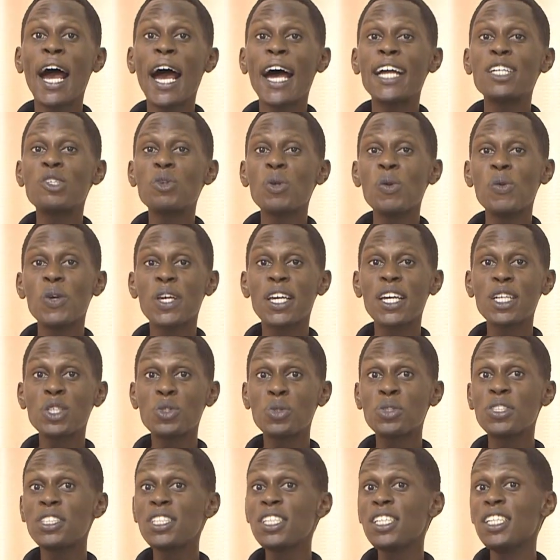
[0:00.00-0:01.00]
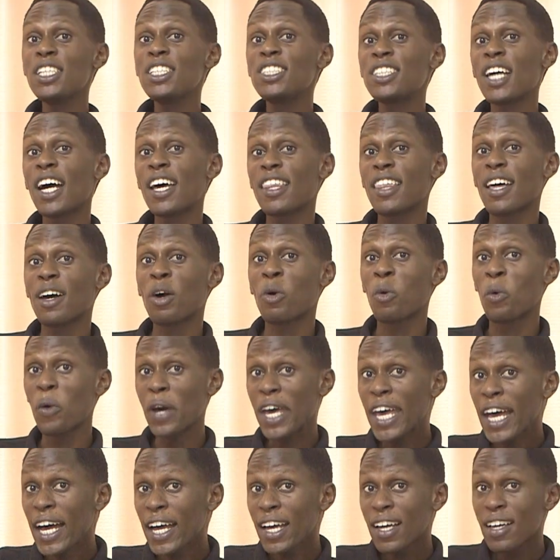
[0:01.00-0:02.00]
until we get to see each other.
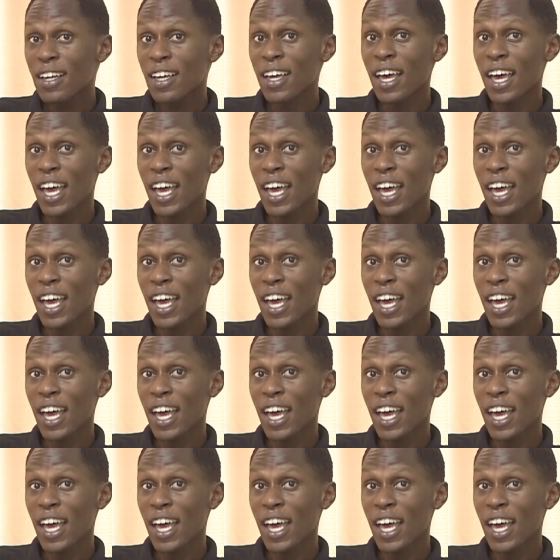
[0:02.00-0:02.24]
Where?